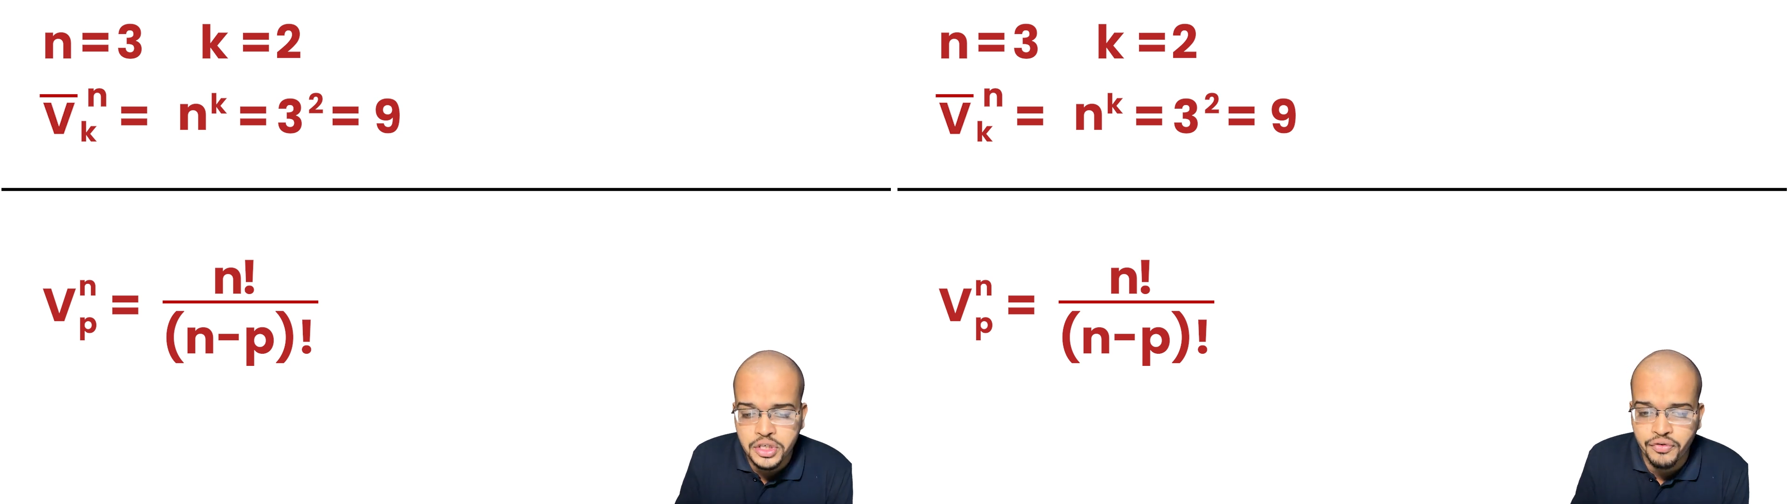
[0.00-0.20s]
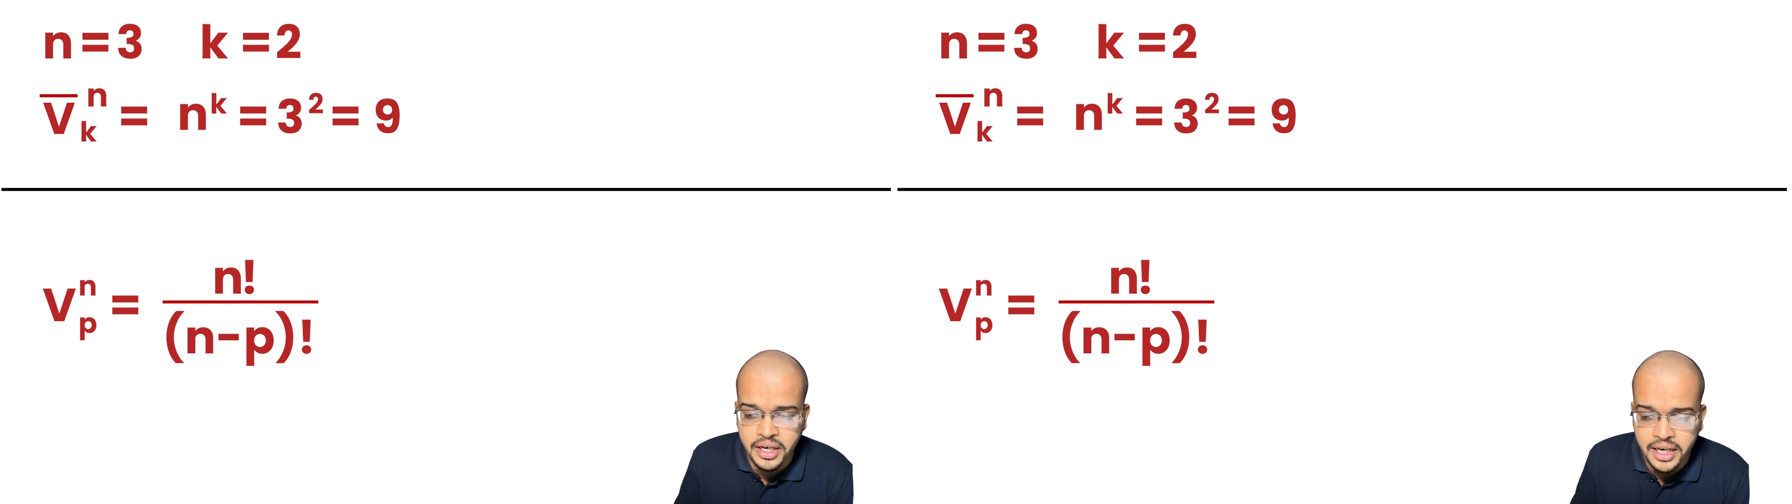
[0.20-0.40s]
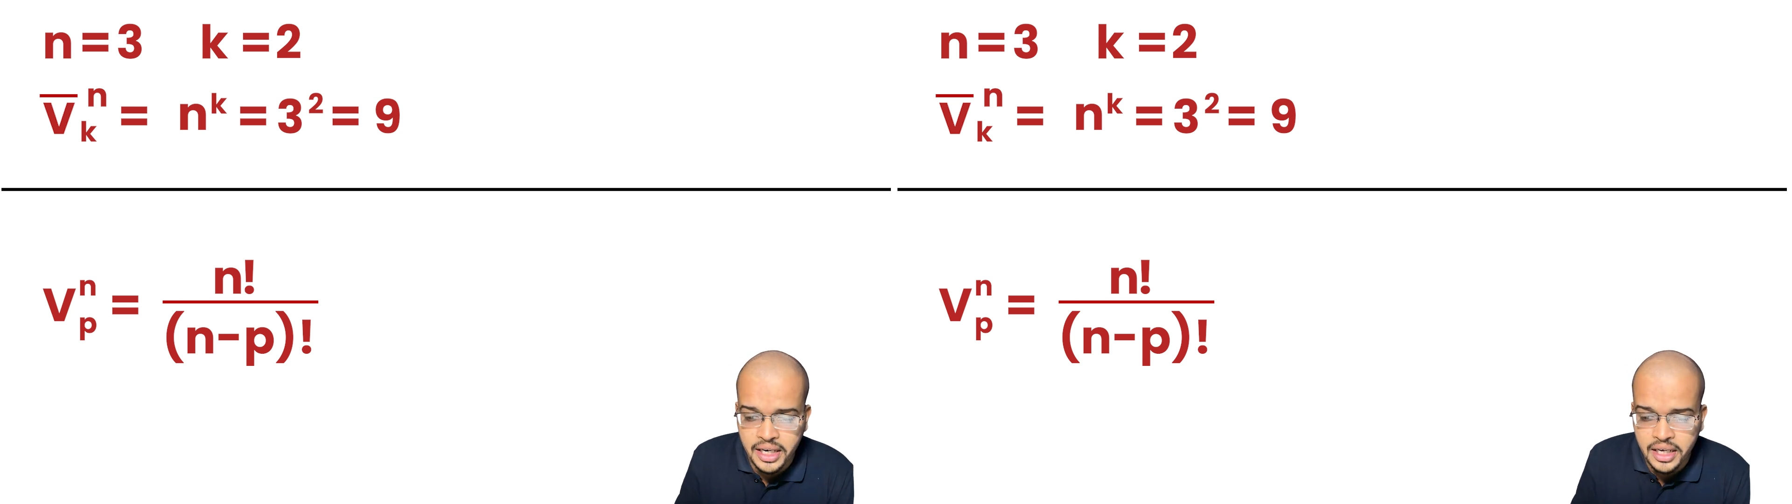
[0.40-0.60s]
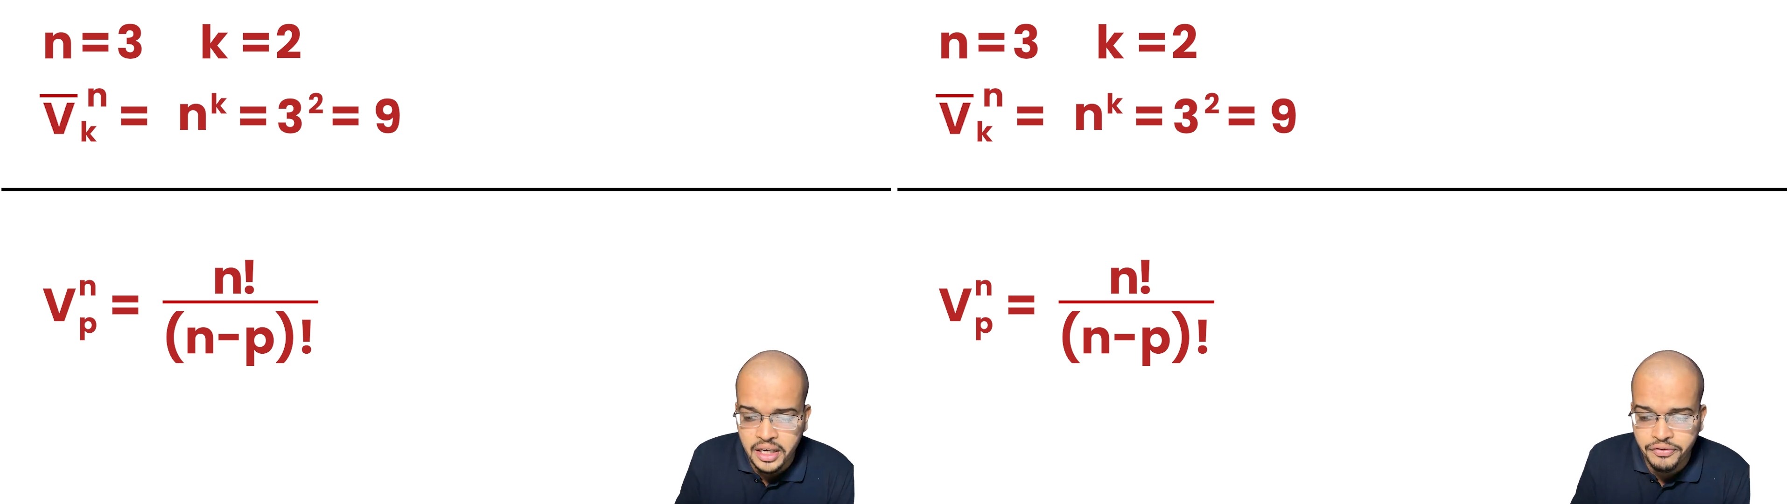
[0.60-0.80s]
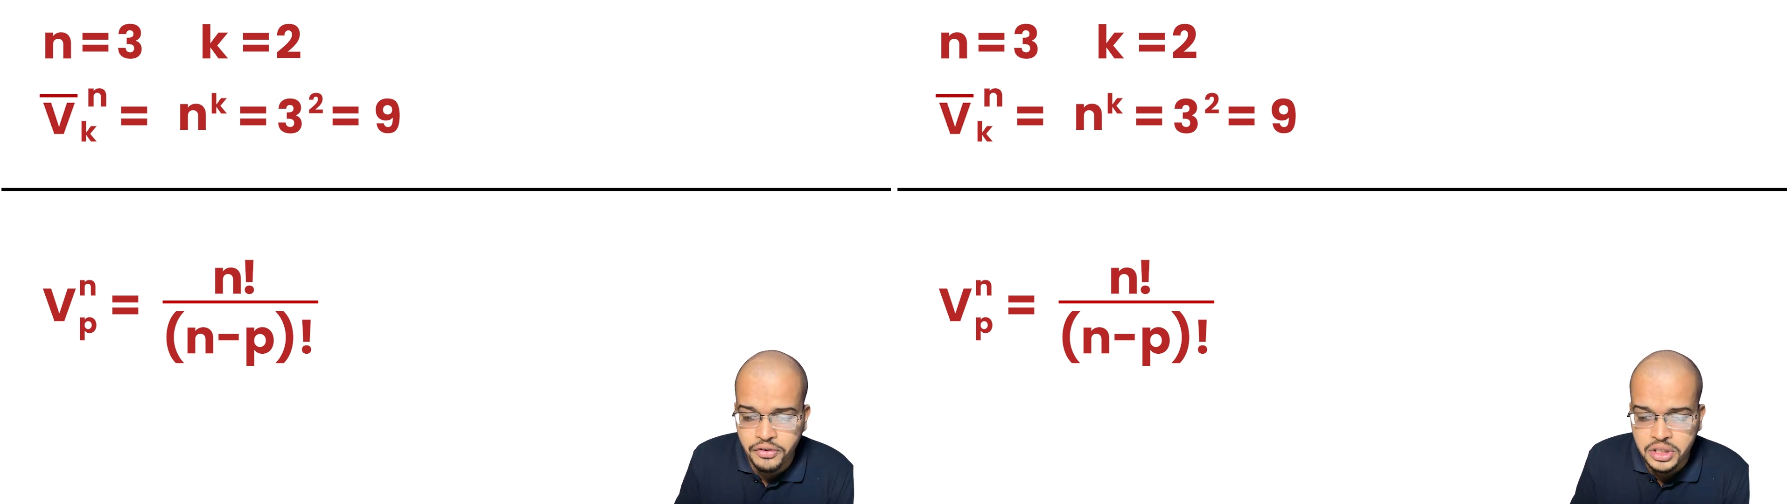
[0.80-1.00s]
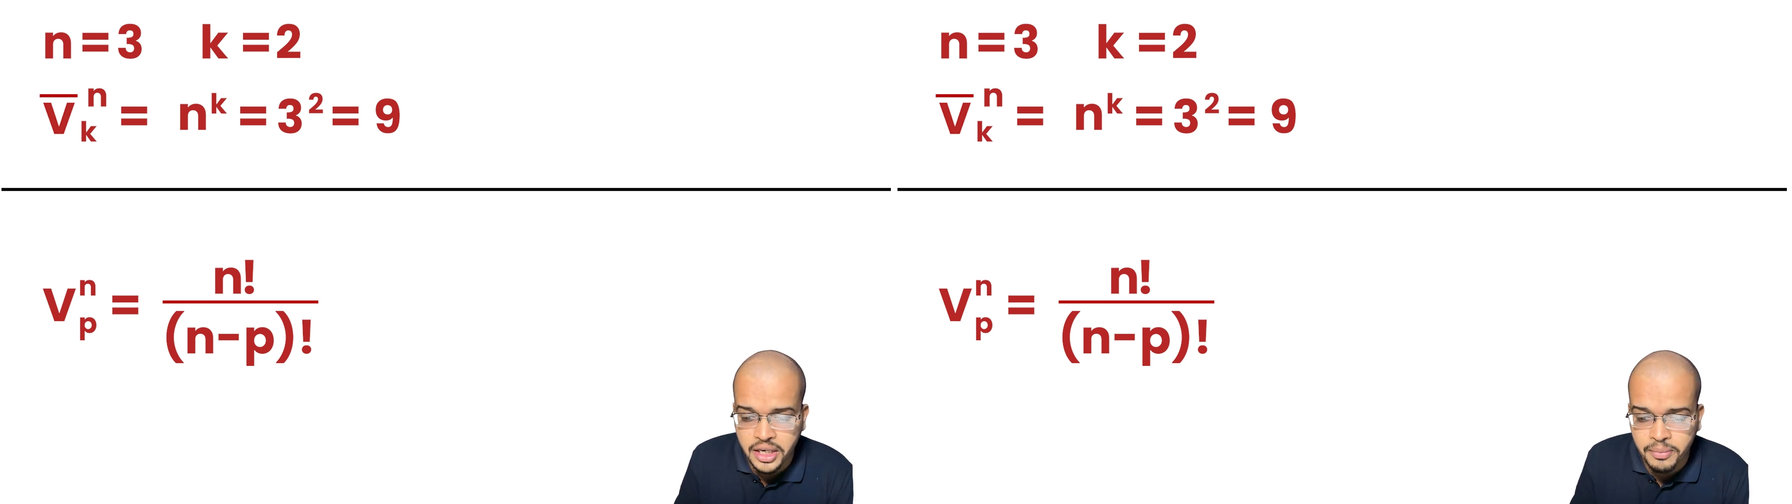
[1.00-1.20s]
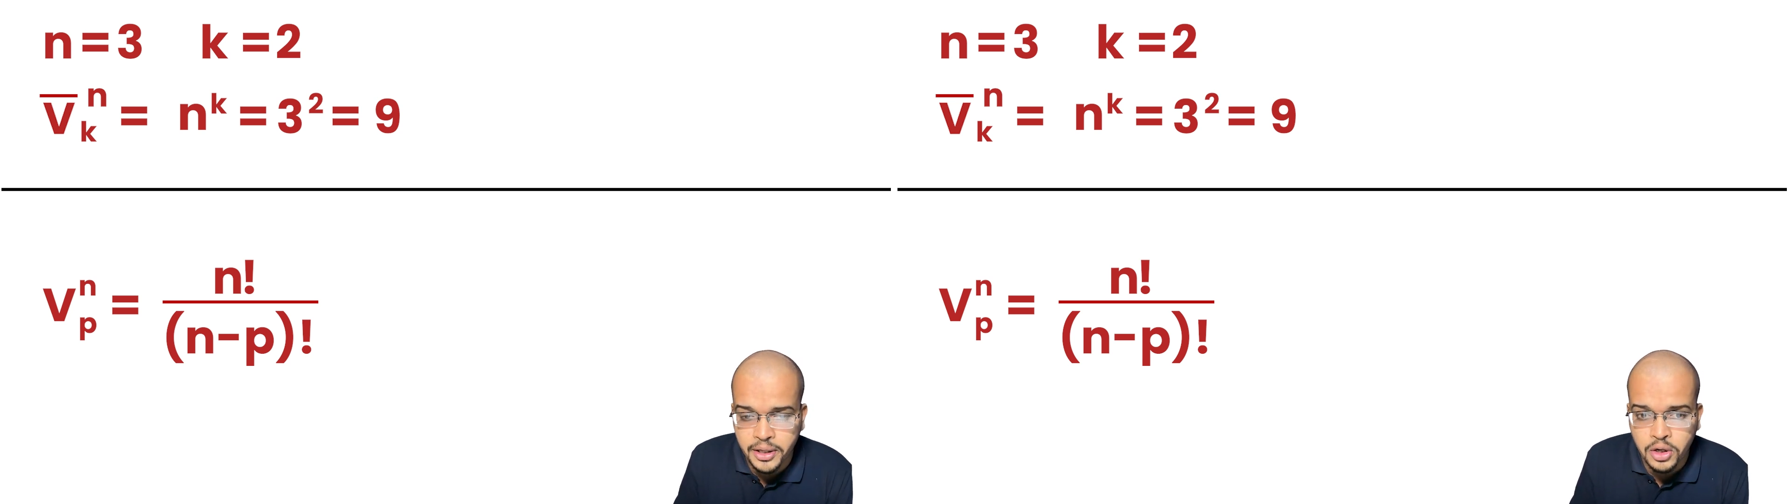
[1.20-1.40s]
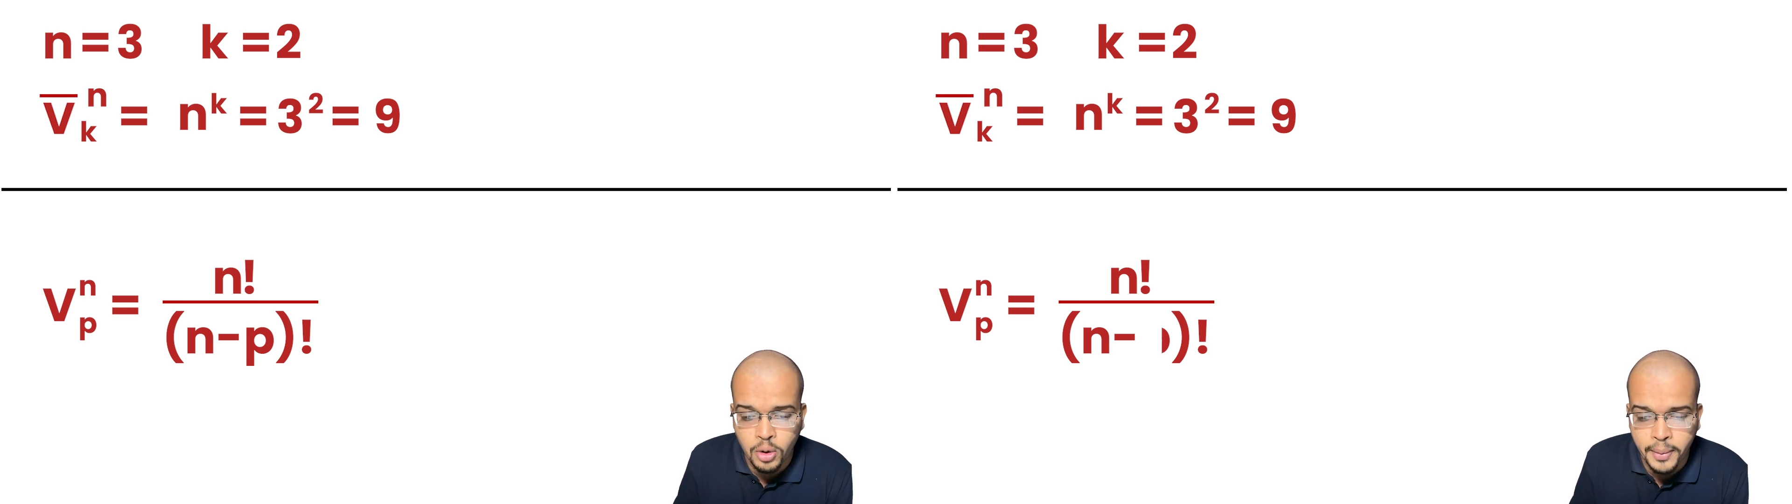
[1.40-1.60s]
If you are getting confused, let
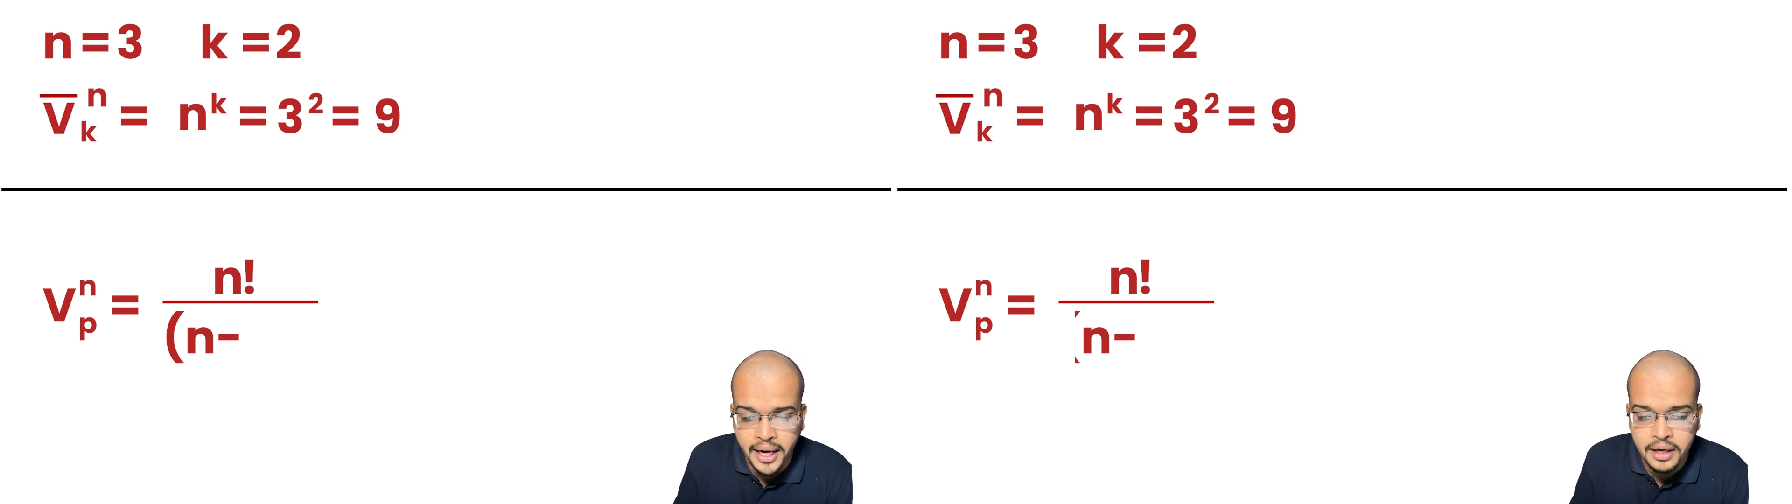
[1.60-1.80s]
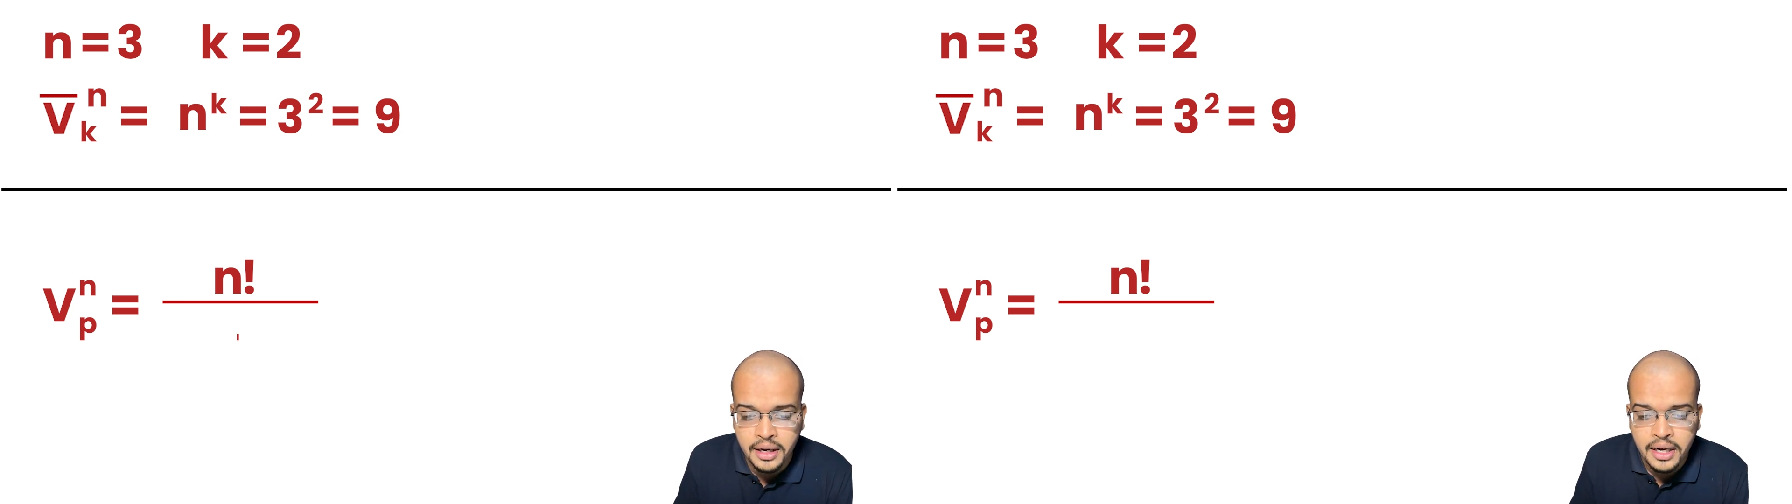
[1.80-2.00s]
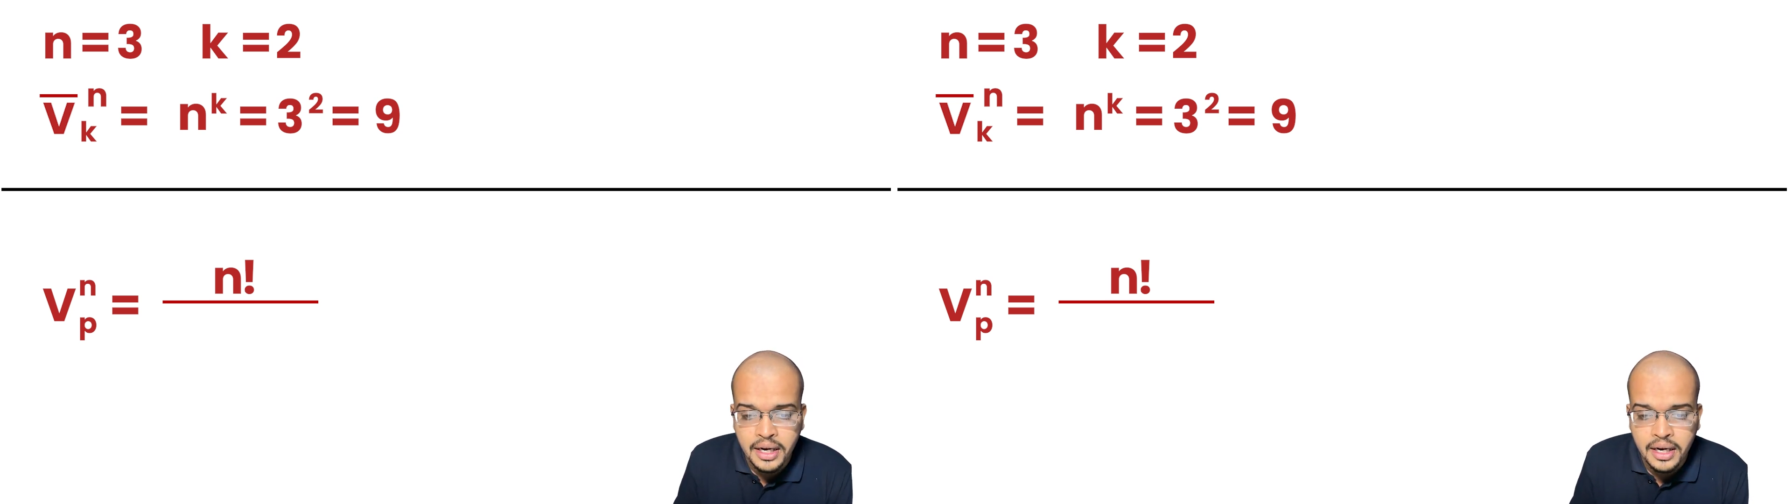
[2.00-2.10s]
me go back.